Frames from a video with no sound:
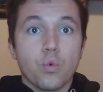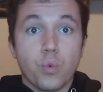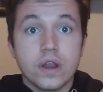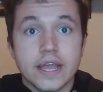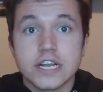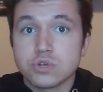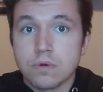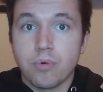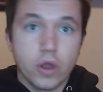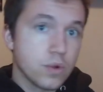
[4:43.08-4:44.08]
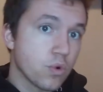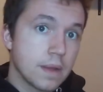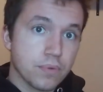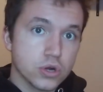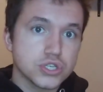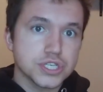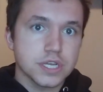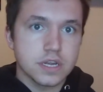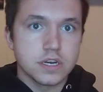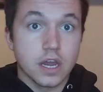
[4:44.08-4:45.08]
when I get to a point where I'm
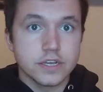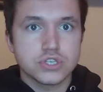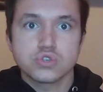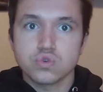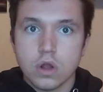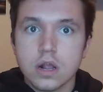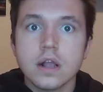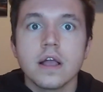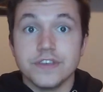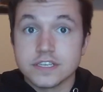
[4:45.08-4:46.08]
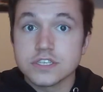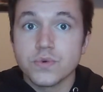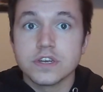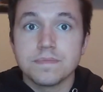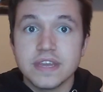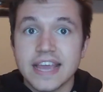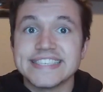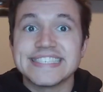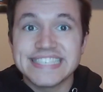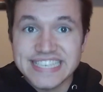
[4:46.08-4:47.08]
purchasing a nice truck, this is going to be a
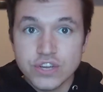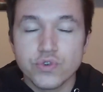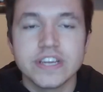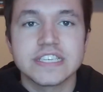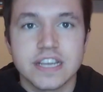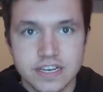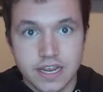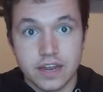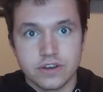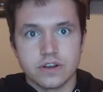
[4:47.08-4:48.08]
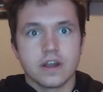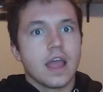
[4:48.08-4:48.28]
serious contender.